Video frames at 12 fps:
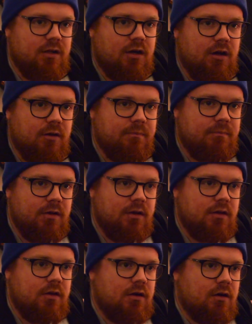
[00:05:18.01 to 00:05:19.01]

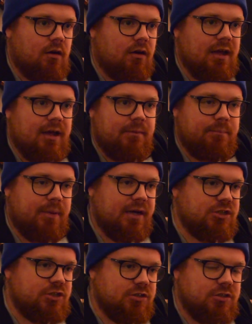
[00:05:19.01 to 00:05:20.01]
I am
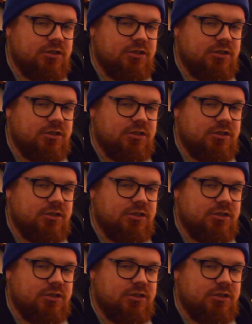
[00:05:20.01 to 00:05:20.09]
patient